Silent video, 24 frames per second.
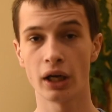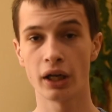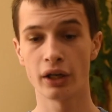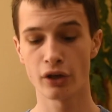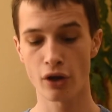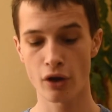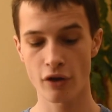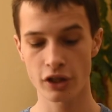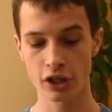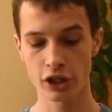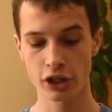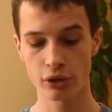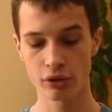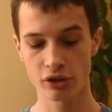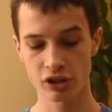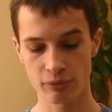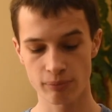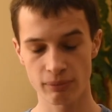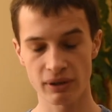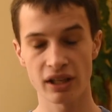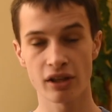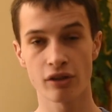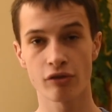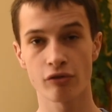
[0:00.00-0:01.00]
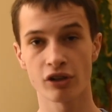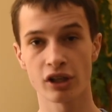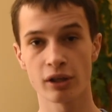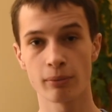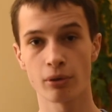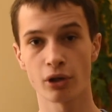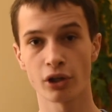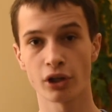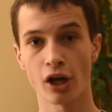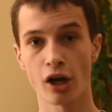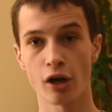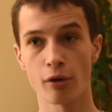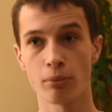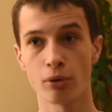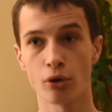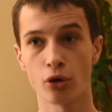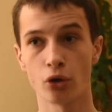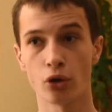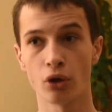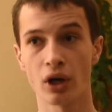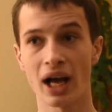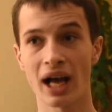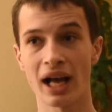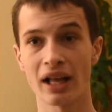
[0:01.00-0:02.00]
another USB 3.0
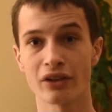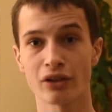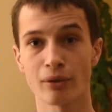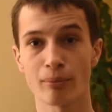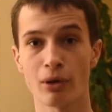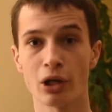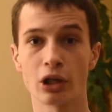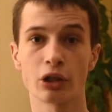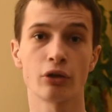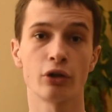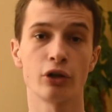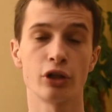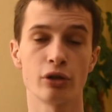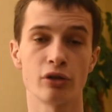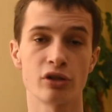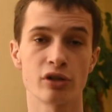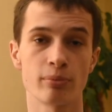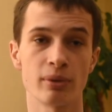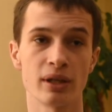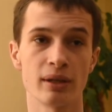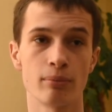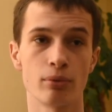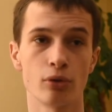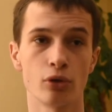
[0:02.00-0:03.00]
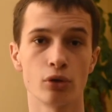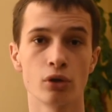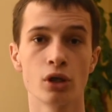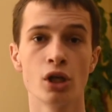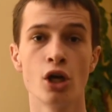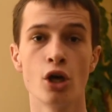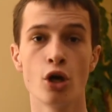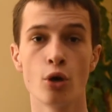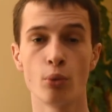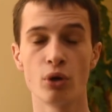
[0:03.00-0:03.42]
port and a micro USB port,